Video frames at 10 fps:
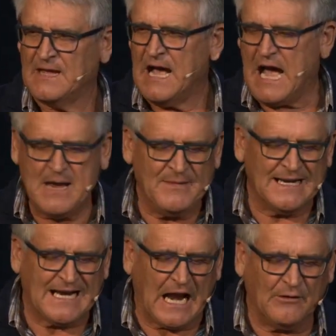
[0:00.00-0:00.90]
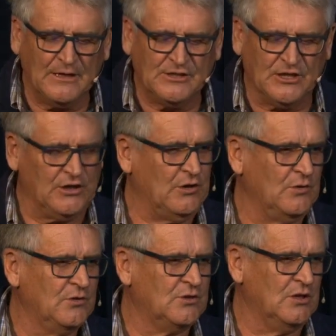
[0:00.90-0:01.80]
I'm encouraging
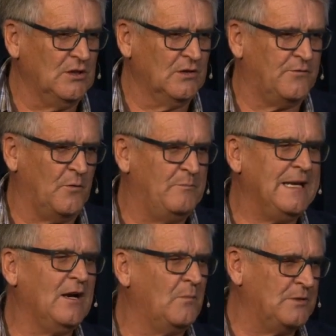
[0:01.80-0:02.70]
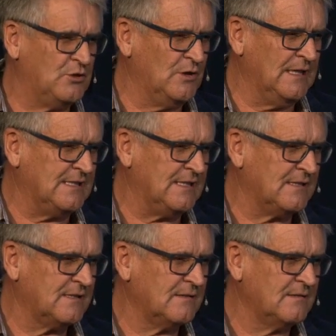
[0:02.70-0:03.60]
you to look for better
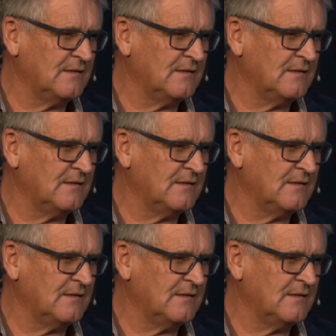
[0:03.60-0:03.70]
opportunities.